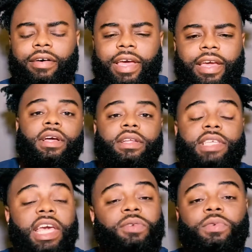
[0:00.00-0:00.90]
and
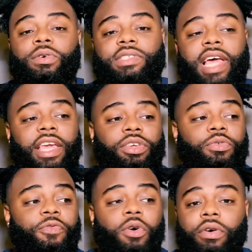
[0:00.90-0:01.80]
taking roles like
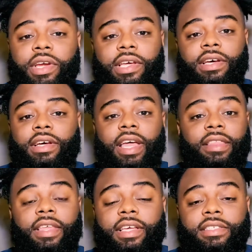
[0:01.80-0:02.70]
Euphoria
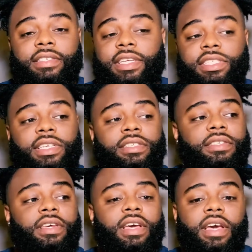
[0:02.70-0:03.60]
and this. It
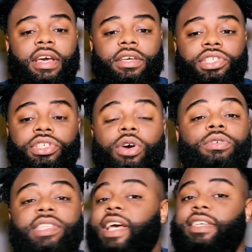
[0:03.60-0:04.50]
just
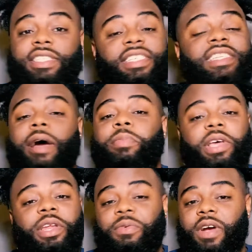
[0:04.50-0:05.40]
shows that she's not
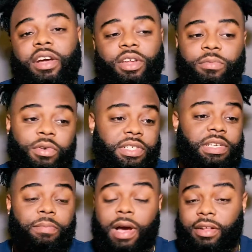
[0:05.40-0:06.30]
playing around no more. She
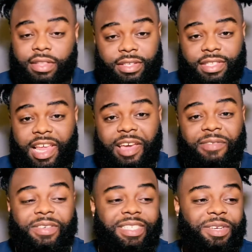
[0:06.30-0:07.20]
about this life.
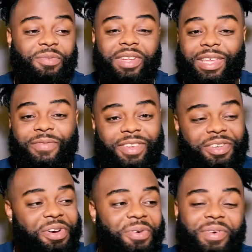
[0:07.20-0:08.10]
She really finna
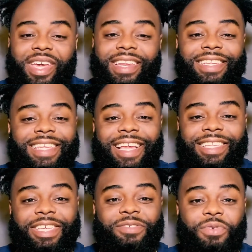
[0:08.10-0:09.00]
go in and take
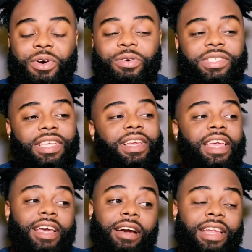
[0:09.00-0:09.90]
these roles, and
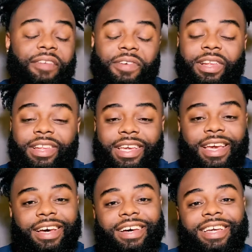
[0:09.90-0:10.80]
y'all not finna look
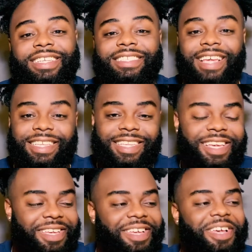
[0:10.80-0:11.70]
at her as
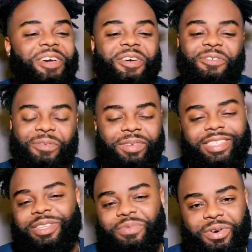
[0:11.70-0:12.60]
Zay from
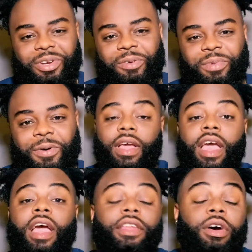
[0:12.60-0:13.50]
Disney World no more.
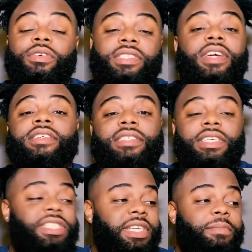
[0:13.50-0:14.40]
No, seriously,
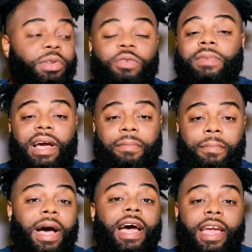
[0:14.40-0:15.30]
she blew my
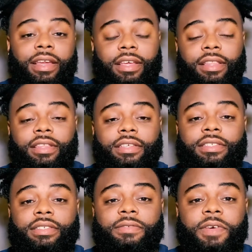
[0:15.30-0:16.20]
mind in
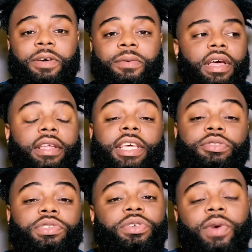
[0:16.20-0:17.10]
this film. This
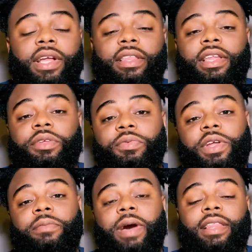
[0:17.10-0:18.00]
was directed and
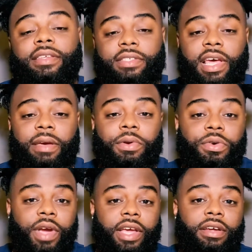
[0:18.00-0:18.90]
written by the same
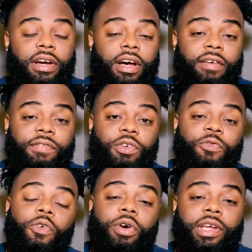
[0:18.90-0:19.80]
creator of
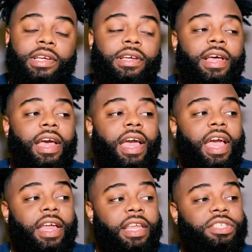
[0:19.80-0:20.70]
Euphoria.
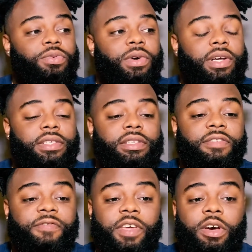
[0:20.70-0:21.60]
And this was
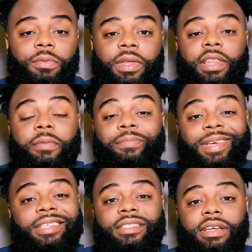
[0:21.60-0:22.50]
filmed in the
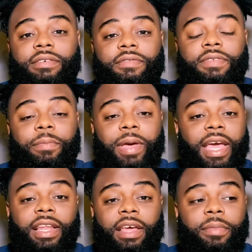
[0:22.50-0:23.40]
midst of the
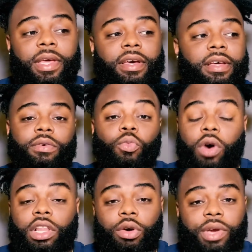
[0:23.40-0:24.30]
pandemic,
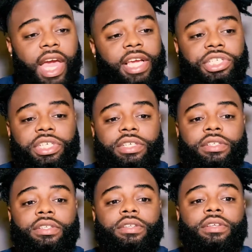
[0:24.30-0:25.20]
one
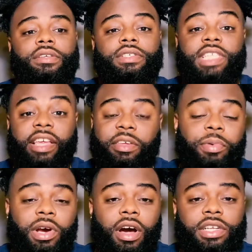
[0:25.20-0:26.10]
location, safety
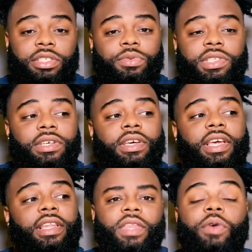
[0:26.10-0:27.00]
precautions were
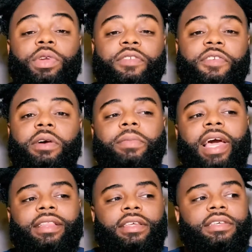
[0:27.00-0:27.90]
taken. And when a film
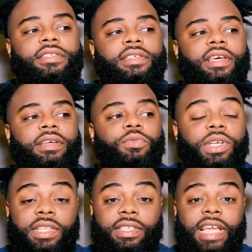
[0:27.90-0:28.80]
like this,
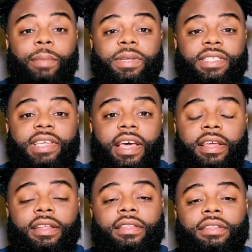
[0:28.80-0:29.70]
with this type of
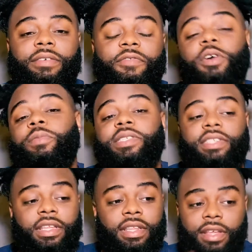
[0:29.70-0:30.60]
setting, the film is
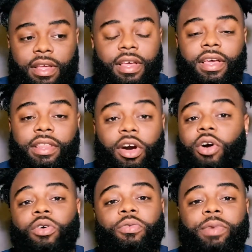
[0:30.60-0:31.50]
in the
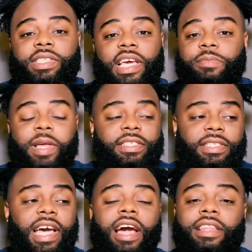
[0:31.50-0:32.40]
home. It takes place
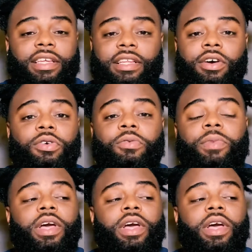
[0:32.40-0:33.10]
entirely in the home.